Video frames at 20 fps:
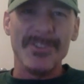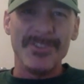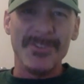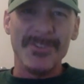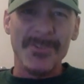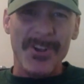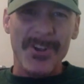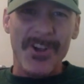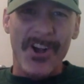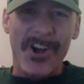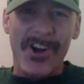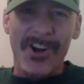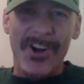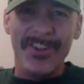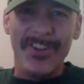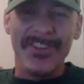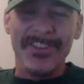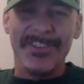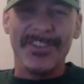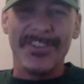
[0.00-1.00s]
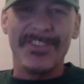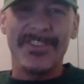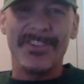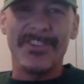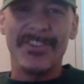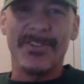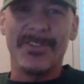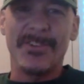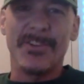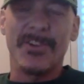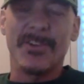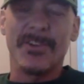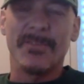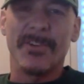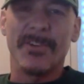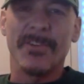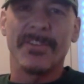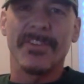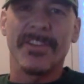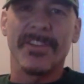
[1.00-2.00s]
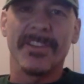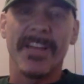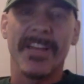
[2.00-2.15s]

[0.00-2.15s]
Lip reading: doing college, you're doing university.